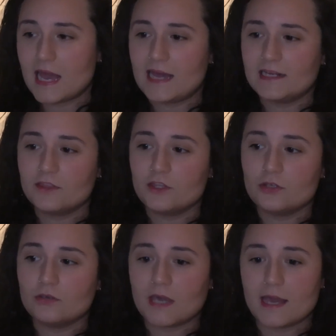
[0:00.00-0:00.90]
And in
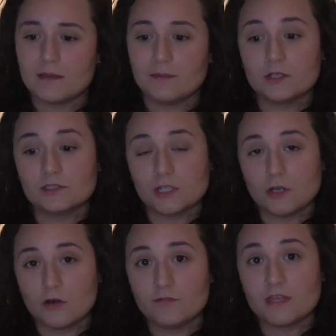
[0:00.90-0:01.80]
the UK, because a
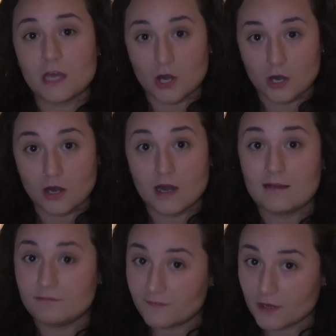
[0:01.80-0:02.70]
lot of the art
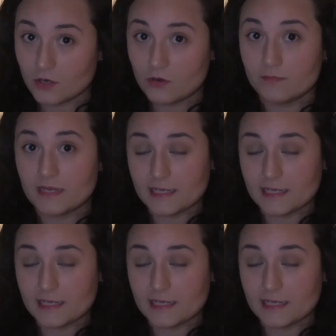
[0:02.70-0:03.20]
and film